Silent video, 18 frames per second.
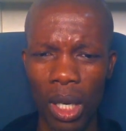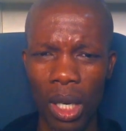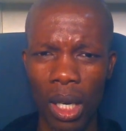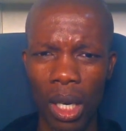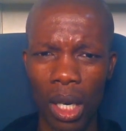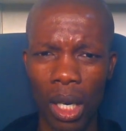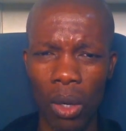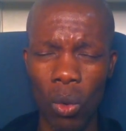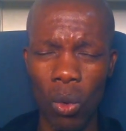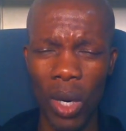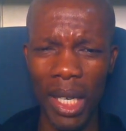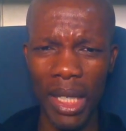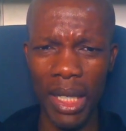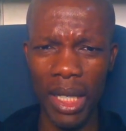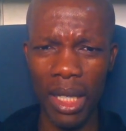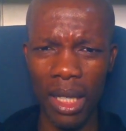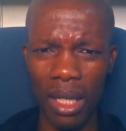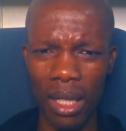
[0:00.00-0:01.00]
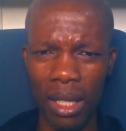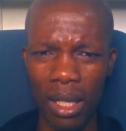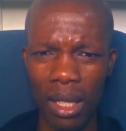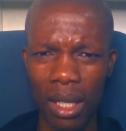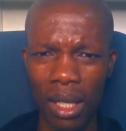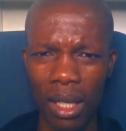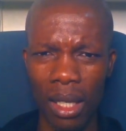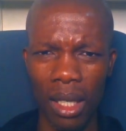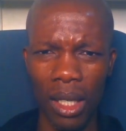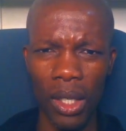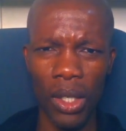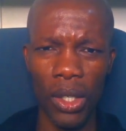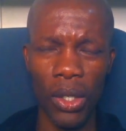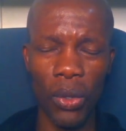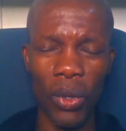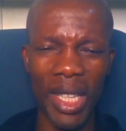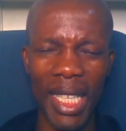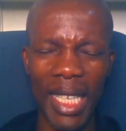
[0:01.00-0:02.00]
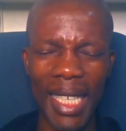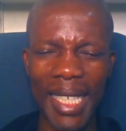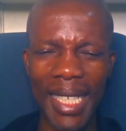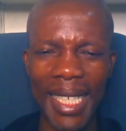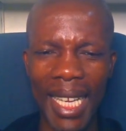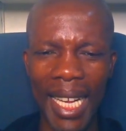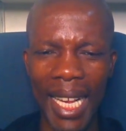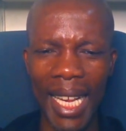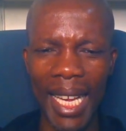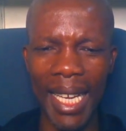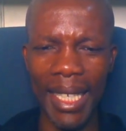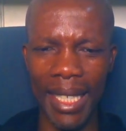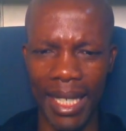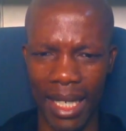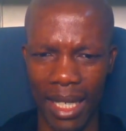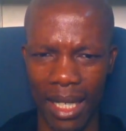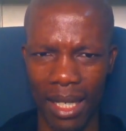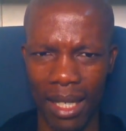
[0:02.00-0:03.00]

uh, qualities, you are then declared